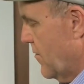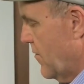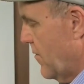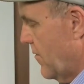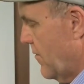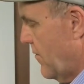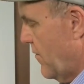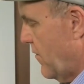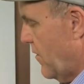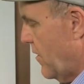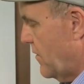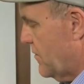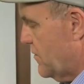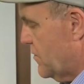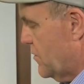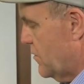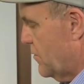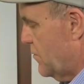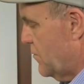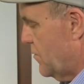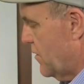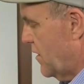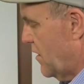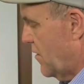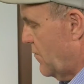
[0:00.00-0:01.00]
thought
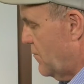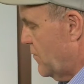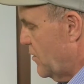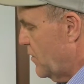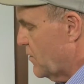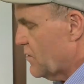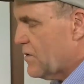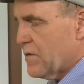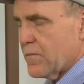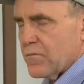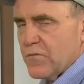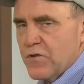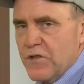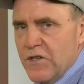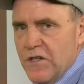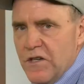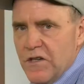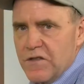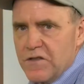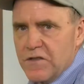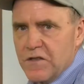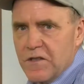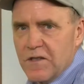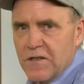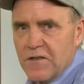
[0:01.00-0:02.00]
to mill some chia
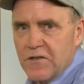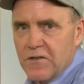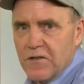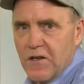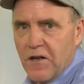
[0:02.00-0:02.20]
seeds,